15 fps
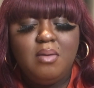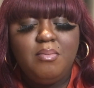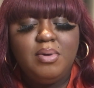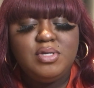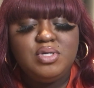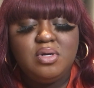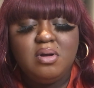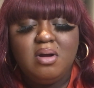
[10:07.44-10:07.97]

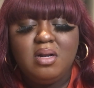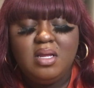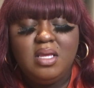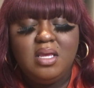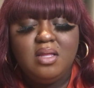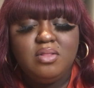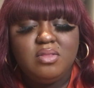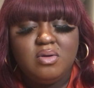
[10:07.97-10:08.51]
but you're going to
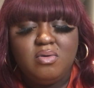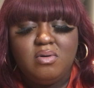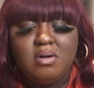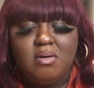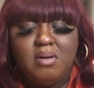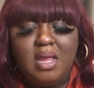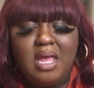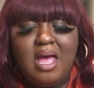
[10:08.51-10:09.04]
get through it,
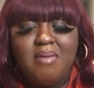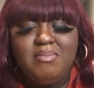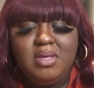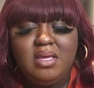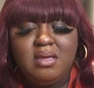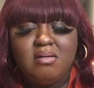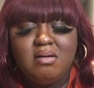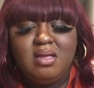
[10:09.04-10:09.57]
okay? I'm
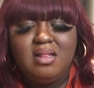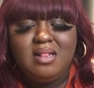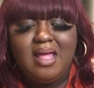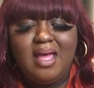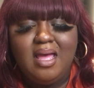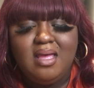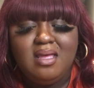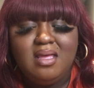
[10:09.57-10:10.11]
hearing
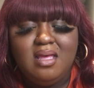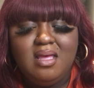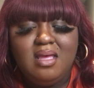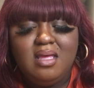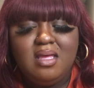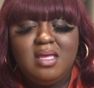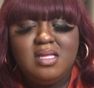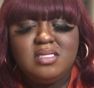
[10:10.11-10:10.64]
that
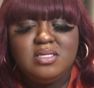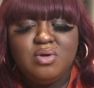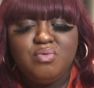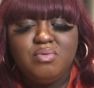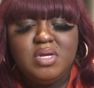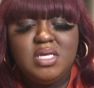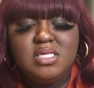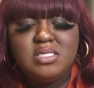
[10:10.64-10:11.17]
it's a
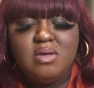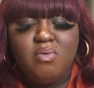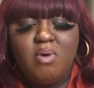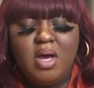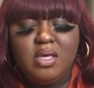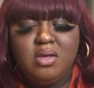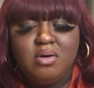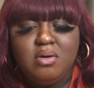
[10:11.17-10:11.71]
reason
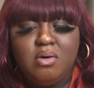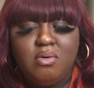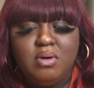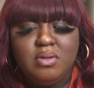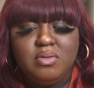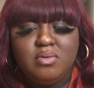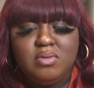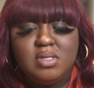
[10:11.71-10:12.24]
why you're
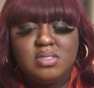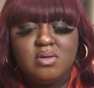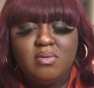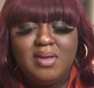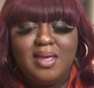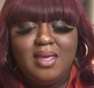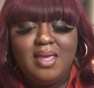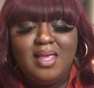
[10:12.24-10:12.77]
going through this,
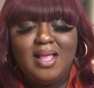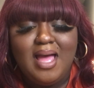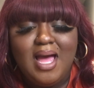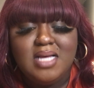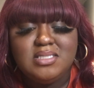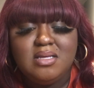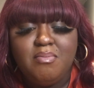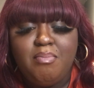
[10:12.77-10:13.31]
okay? It
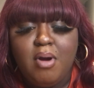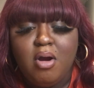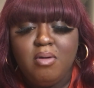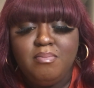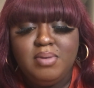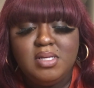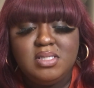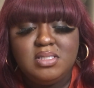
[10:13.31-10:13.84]
has a
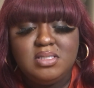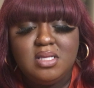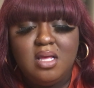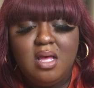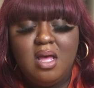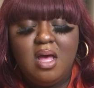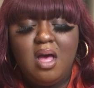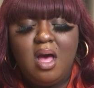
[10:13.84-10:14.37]
purpose.
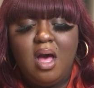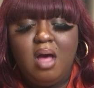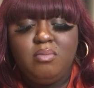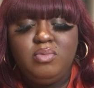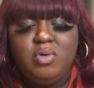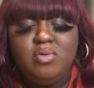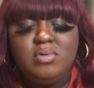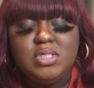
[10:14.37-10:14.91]

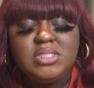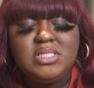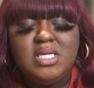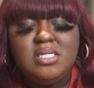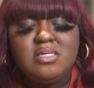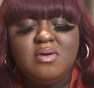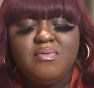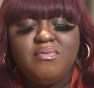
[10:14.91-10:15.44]
Um, you just
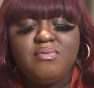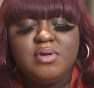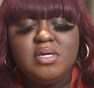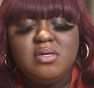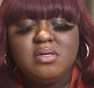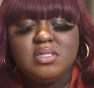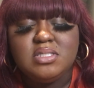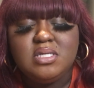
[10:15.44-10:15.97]
need to free
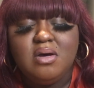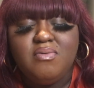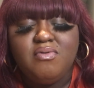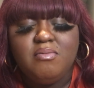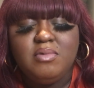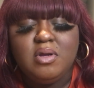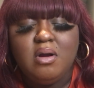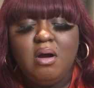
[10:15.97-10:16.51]
yourself
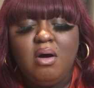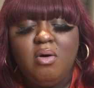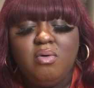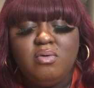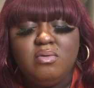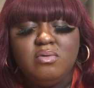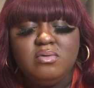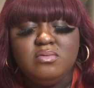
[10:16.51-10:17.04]
from your
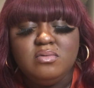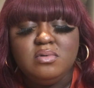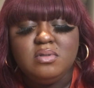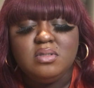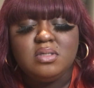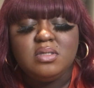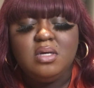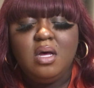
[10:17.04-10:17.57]
own
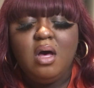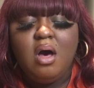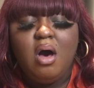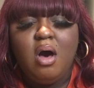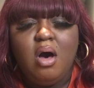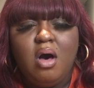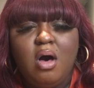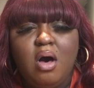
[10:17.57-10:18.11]

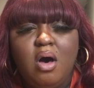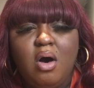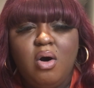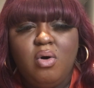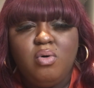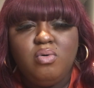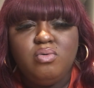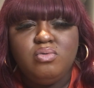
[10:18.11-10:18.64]

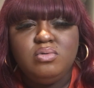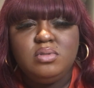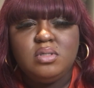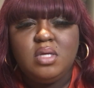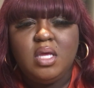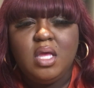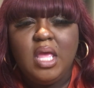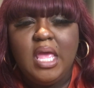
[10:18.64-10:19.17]
old
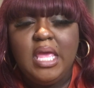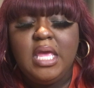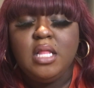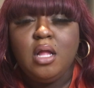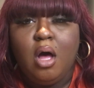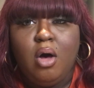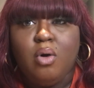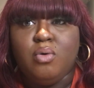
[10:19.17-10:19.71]

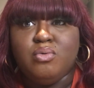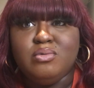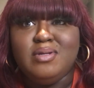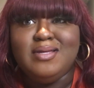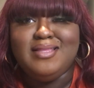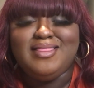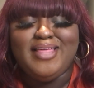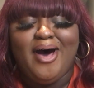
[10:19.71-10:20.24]
and own
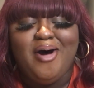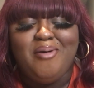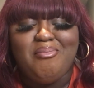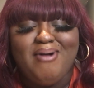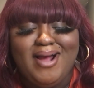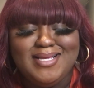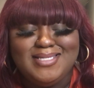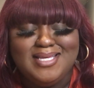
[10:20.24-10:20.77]
thought
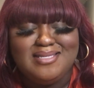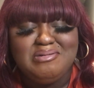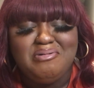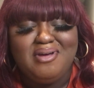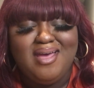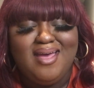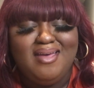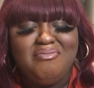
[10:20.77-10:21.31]
process,
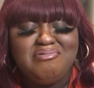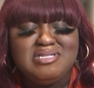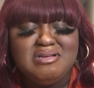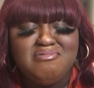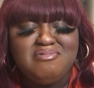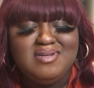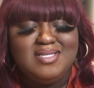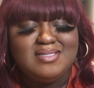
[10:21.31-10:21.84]
okay? For
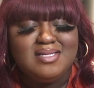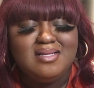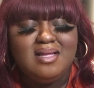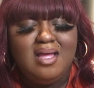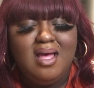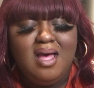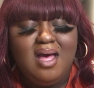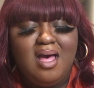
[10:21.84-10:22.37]
some reason,
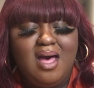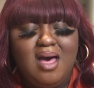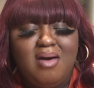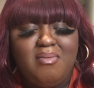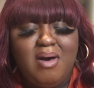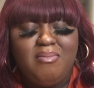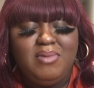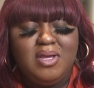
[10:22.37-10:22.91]

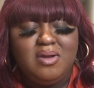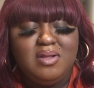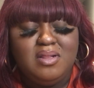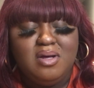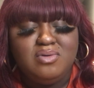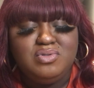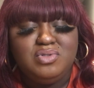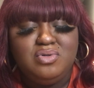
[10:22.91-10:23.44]
um, I'm hearing
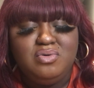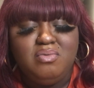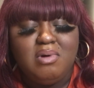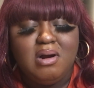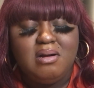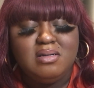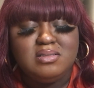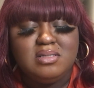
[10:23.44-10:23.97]
those two
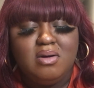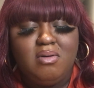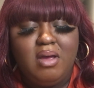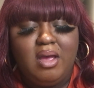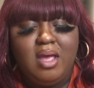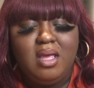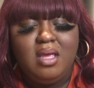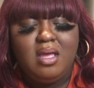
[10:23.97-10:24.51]
words,
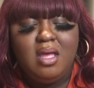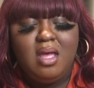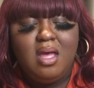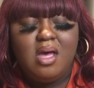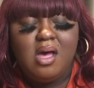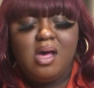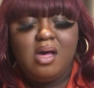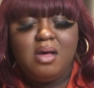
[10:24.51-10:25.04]
okay?
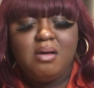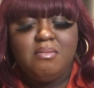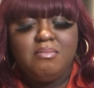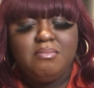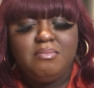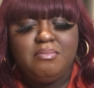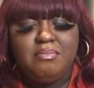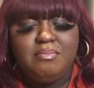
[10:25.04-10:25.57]

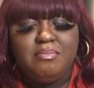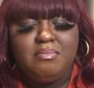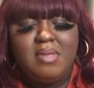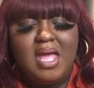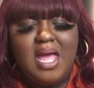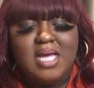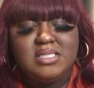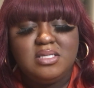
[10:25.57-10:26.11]
Um,
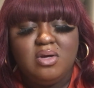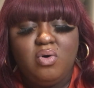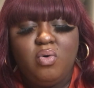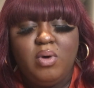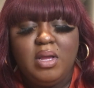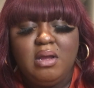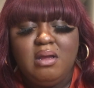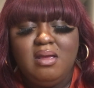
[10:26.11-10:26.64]
as
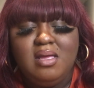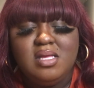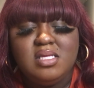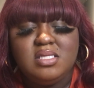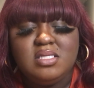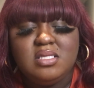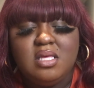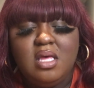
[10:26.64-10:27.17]

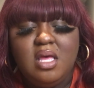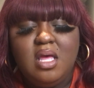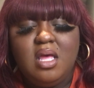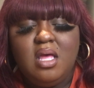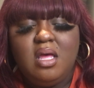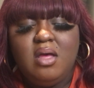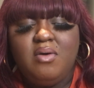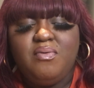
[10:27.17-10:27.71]
Aquarius,
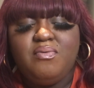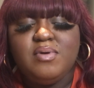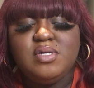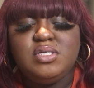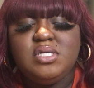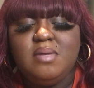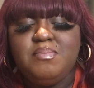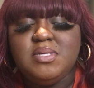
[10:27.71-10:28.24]

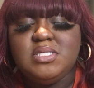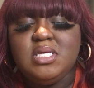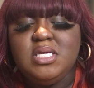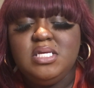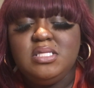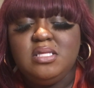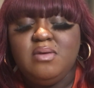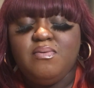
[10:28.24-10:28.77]
friendship is
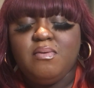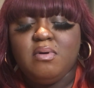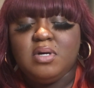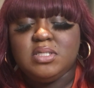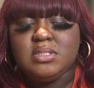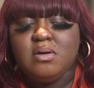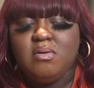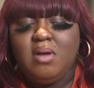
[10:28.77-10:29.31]
easy for
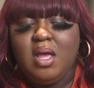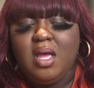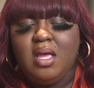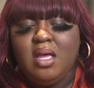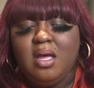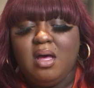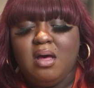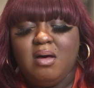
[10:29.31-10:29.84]
us
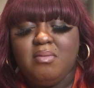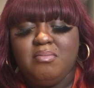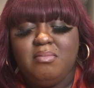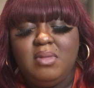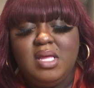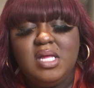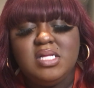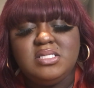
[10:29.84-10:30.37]
okay um,
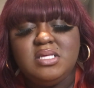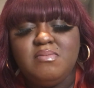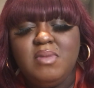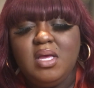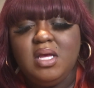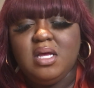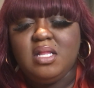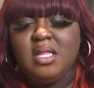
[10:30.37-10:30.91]

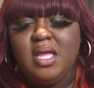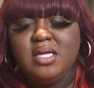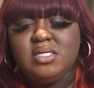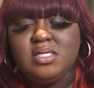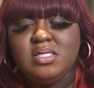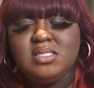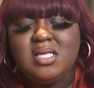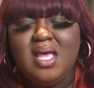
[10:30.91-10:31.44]
intimate
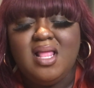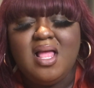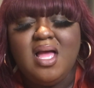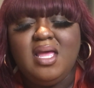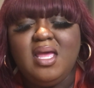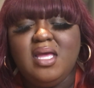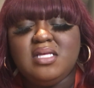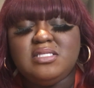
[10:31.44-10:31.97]
connections and i
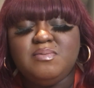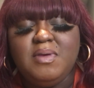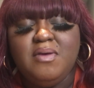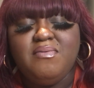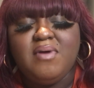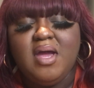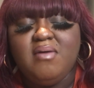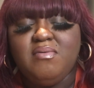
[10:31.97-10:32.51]
can't speak
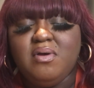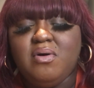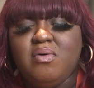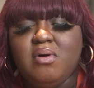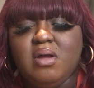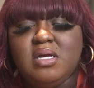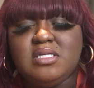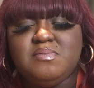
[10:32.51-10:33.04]
for every
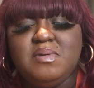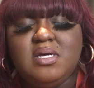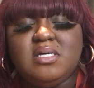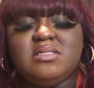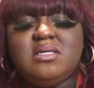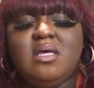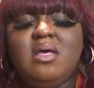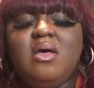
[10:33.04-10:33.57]
aquarius because